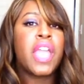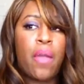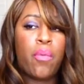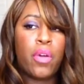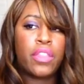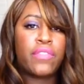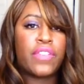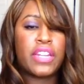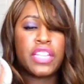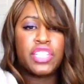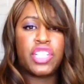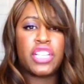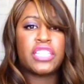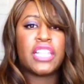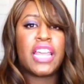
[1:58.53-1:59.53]
I wore the
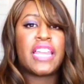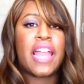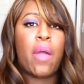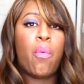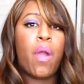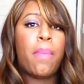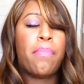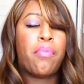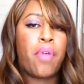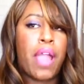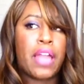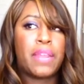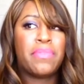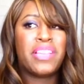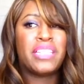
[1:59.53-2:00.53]
foundation yesterday, and I wore
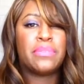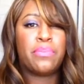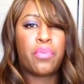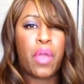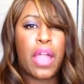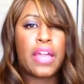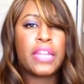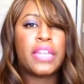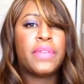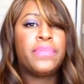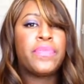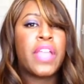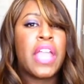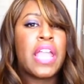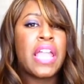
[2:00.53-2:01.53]
brownie because brownie
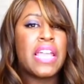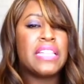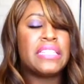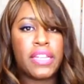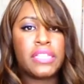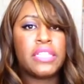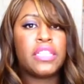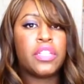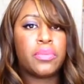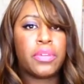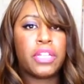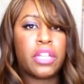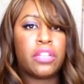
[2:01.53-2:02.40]
is a little bit